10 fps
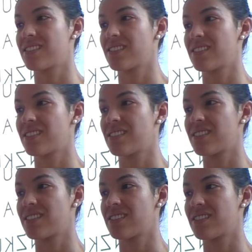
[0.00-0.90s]

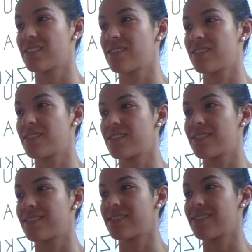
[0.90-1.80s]

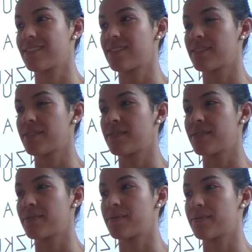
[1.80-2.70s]

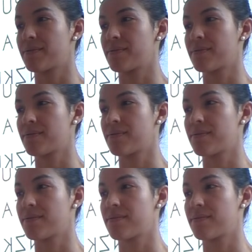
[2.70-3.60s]

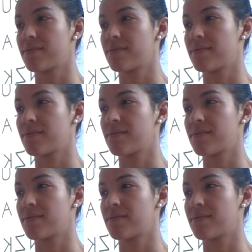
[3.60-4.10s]
(not speaking)